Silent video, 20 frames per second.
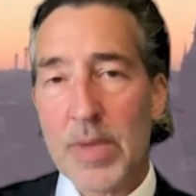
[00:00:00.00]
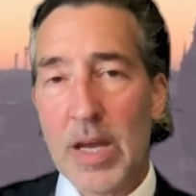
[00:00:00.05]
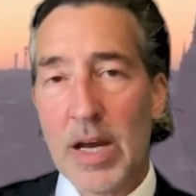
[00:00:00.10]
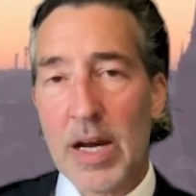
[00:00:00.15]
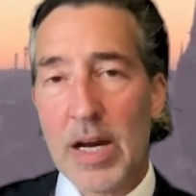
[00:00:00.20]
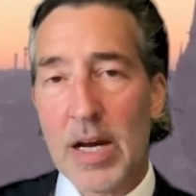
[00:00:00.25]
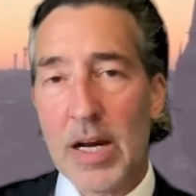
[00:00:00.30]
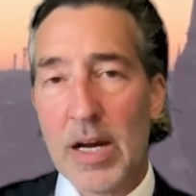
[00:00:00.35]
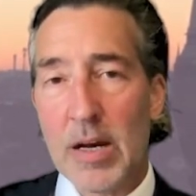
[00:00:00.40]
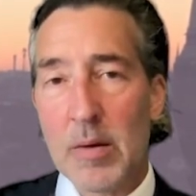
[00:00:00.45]

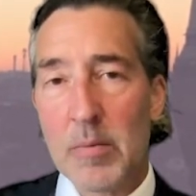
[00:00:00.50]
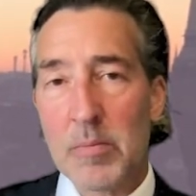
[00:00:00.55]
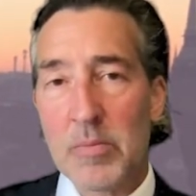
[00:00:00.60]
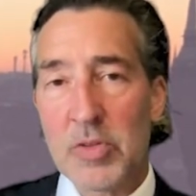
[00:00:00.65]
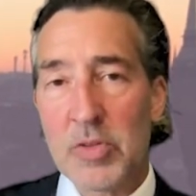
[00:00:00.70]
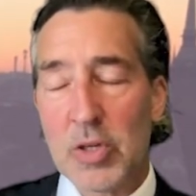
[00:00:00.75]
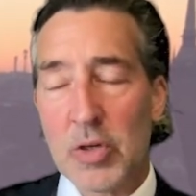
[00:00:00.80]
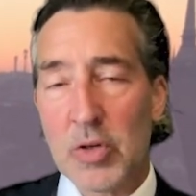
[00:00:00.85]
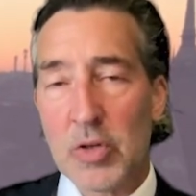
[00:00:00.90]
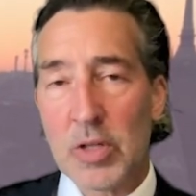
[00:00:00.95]

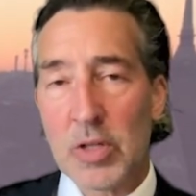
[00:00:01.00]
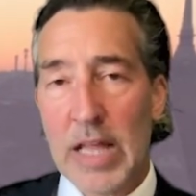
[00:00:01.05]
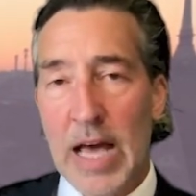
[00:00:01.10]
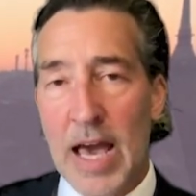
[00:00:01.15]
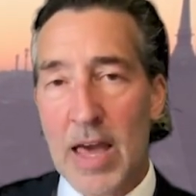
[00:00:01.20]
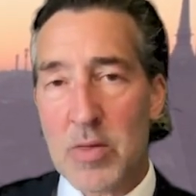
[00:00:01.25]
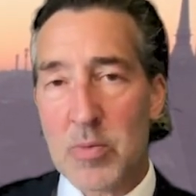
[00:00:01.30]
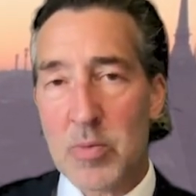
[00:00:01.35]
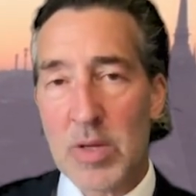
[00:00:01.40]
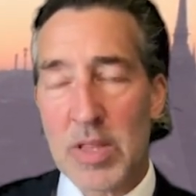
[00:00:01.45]
So the
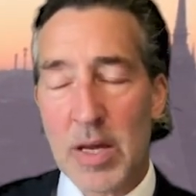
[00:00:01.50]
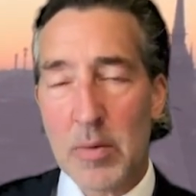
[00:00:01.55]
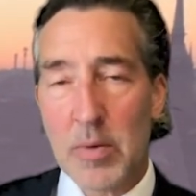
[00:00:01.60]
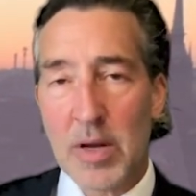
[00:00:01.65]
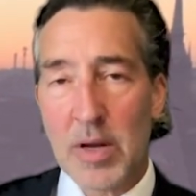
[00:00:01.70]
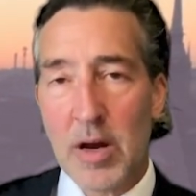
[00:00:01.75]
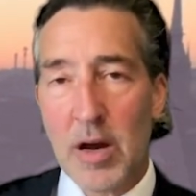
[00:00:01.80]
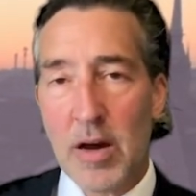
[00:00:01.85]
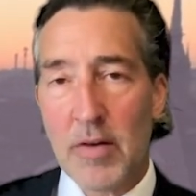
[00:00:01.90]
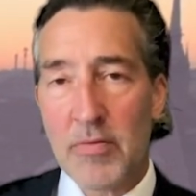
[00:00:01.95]
last one that
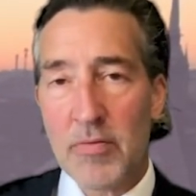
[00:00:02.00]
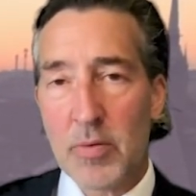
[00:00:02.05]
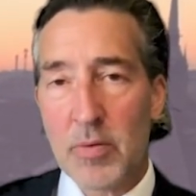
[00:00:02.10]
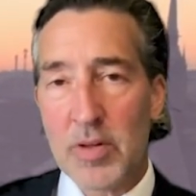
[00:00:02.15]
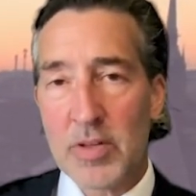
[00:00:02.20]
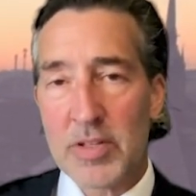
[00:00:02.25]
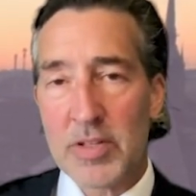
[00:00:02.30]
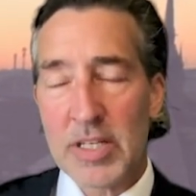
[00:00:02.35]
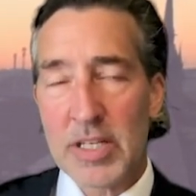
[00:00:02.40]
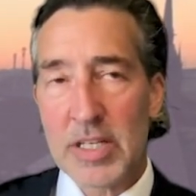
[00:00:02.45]
went off
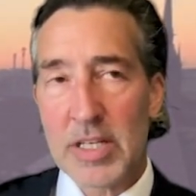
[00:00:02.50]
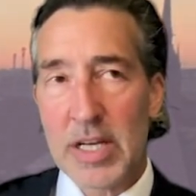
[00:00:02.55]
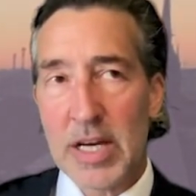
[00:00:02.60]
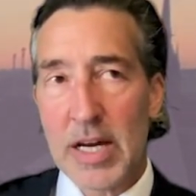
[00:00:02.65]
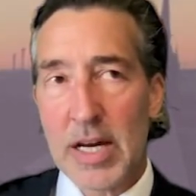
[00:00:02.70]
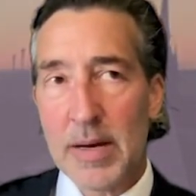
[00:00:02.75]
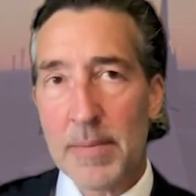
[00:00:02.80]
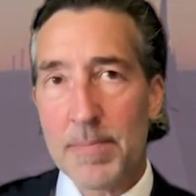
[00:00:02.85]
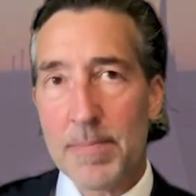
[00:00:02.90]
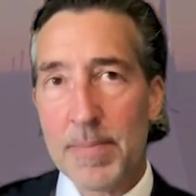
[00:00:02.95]
was
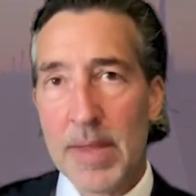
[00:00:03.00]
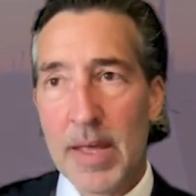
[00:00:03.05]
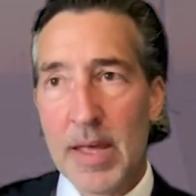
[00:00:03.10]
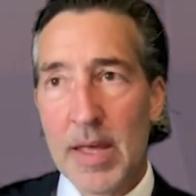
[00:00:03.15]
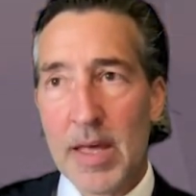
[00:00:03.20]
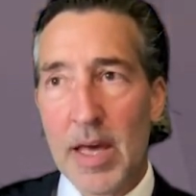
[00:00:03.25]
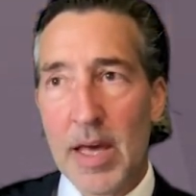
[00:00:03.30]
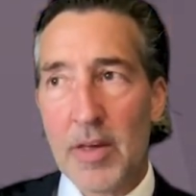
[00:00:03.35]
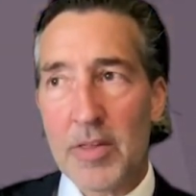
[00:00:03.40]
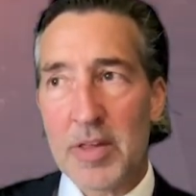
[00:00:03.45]
in
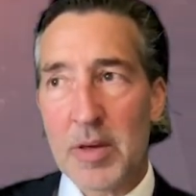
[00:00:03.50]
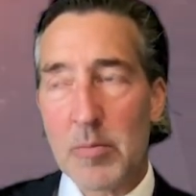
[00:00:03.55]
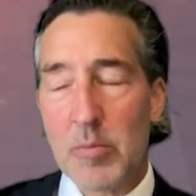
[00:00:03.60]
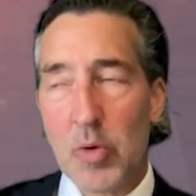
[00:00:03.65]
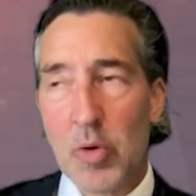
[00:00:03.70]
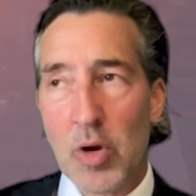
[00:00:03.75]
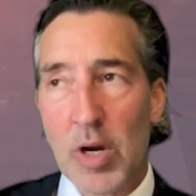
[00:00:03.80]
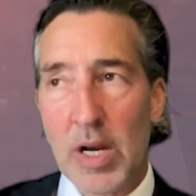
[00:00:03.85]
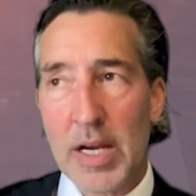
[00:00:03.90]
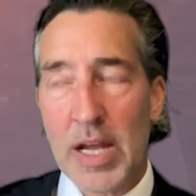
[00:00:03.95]

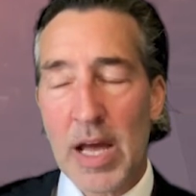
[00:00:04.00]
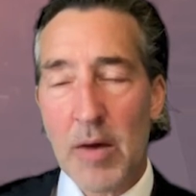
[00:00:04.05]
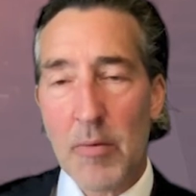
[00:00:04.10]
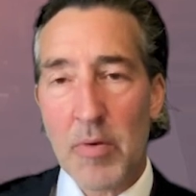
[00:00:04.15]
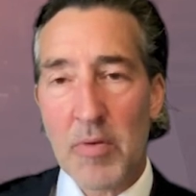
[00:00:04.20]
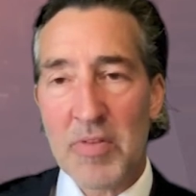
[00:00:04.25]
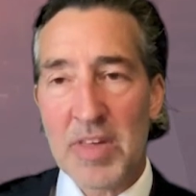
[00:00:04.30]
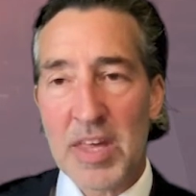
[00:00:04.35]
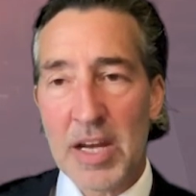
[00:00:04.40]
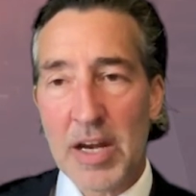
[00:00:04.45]
Helsingborg, and now
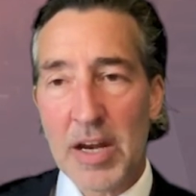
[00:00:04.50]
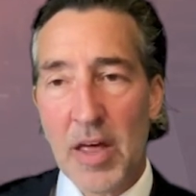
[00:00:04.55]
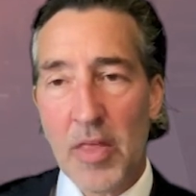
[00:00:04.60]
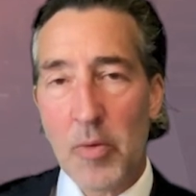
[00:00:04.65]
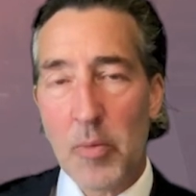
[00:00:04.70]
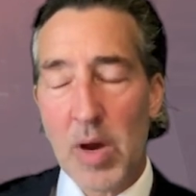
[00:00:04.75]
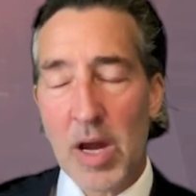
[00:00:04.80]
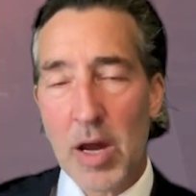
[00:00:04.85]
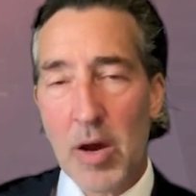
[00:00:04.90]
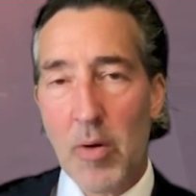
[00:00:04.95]
we've seen
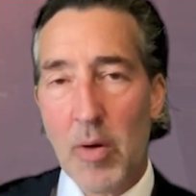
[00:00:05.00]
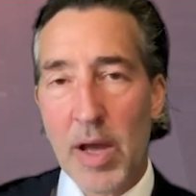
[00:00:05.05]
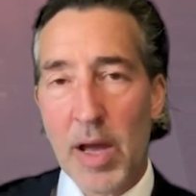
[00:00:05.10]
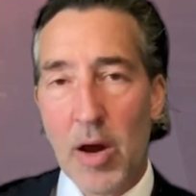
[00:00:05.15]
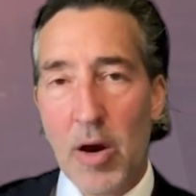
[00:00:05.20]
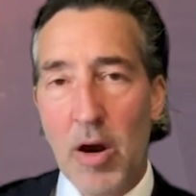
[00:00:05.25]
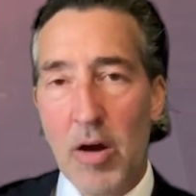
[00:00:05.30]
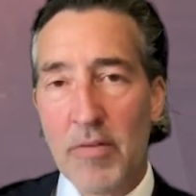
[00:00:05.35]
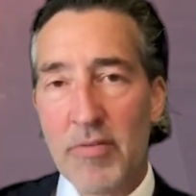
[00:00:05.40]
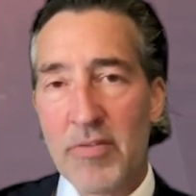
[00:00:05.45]
another one going
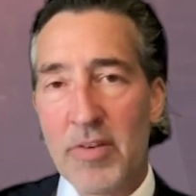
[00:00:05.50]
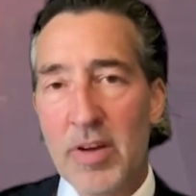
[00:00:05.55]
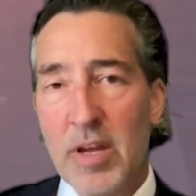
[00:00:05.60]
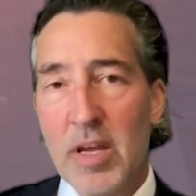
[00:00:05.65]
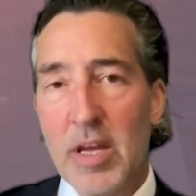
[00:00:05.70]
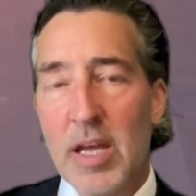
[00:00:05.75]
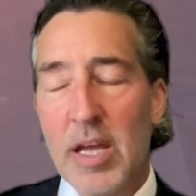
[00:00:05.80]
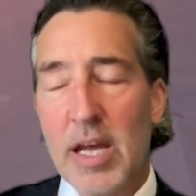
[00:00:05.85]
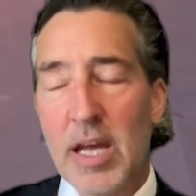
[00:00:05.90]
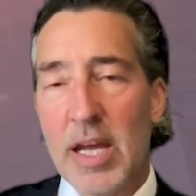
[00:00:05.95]
off,
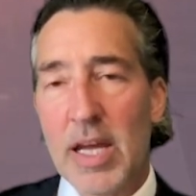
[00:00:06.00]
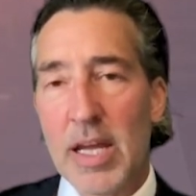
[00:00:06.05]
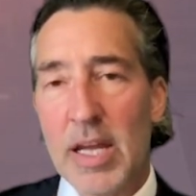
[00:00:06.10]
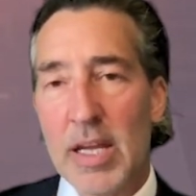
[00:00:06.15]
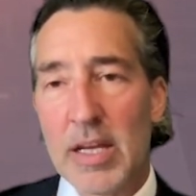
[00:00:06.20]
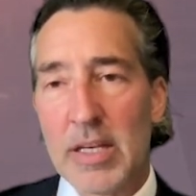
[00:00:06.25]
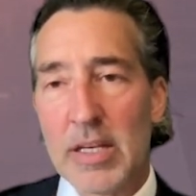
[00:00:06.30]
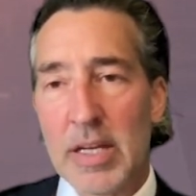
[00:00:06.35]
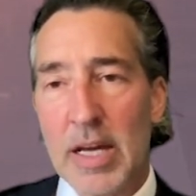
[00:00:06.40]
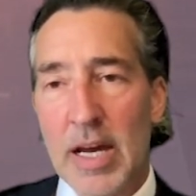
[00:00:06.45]

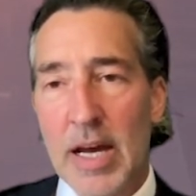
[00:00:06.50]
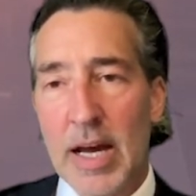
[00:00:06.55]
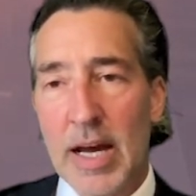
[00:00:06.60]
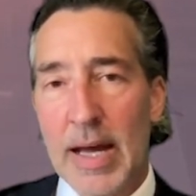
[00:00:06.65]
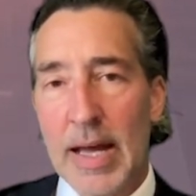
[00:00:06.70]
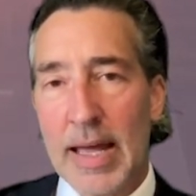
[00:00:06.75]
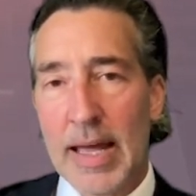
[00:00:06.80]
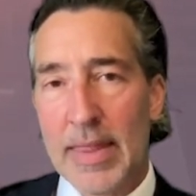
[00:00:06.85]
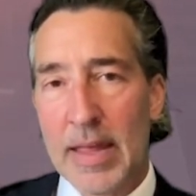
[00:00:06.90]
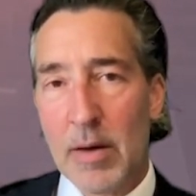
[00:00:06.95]
and
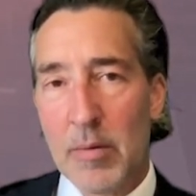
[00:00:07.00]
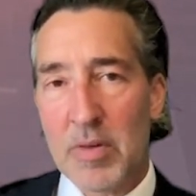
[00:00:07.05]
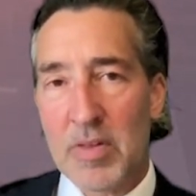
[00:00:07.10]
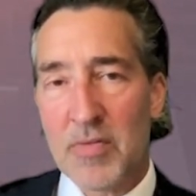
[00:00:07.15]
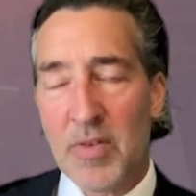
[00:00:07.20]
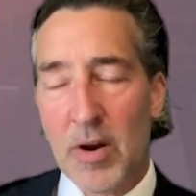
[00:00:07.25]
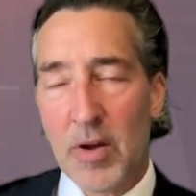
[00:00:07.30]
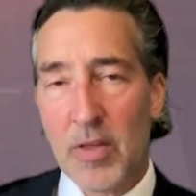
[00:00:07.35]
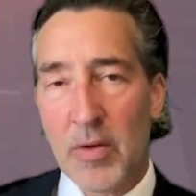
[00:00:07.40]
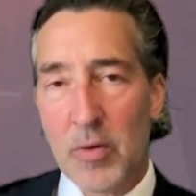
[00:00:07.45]
that was
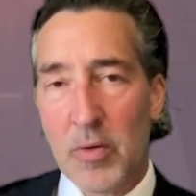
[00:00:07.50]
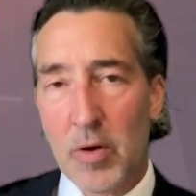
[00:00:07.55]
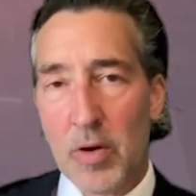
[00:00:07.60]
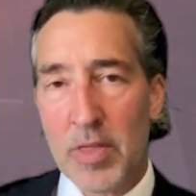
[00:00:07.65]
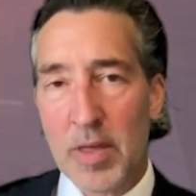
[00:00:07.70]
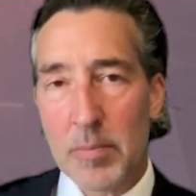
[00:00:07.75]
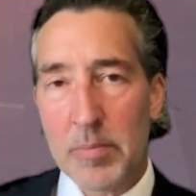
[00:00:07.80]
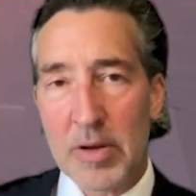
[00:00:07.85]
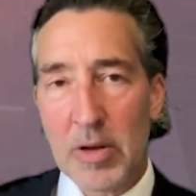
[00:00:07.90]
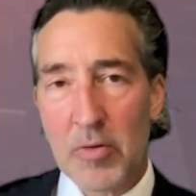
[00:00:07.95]
farther
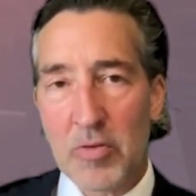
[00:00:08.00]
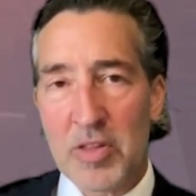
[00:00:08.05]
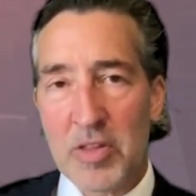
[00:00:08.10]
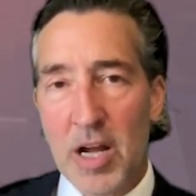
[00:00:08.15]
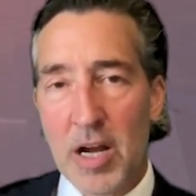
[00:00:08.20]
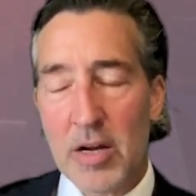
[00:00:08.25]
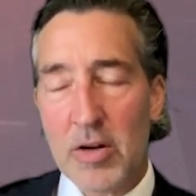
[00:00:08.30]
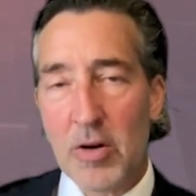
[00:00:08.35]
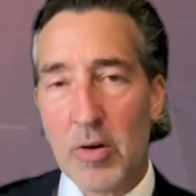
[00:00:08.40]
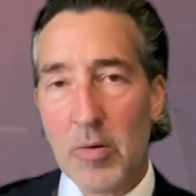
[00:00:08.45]
north up near
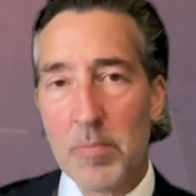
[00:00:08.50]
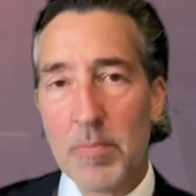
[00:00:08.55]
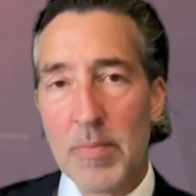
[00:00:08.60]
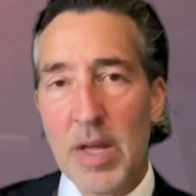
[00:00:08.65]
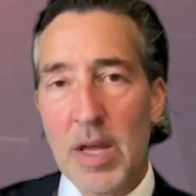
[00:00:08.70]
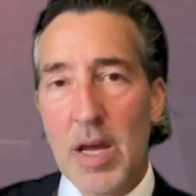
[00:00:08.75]
Stockholm.